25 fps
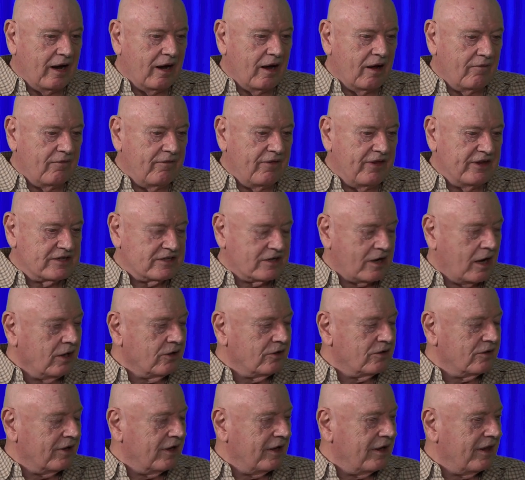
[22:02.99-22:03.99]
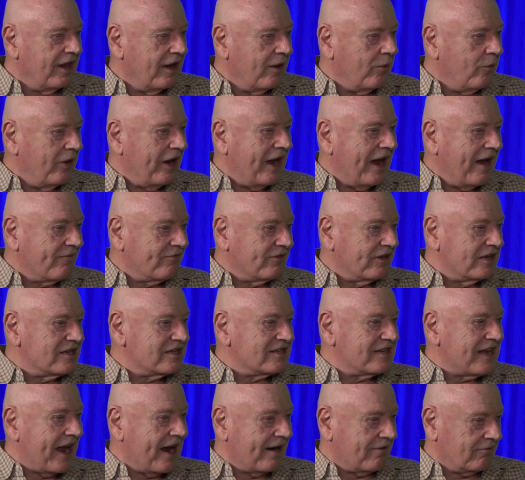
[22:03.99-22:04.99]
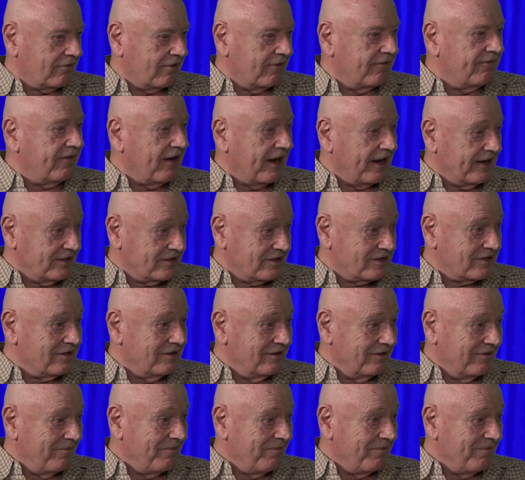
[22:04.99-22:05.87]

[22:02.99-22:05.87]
of this country, that we have to sacrifice.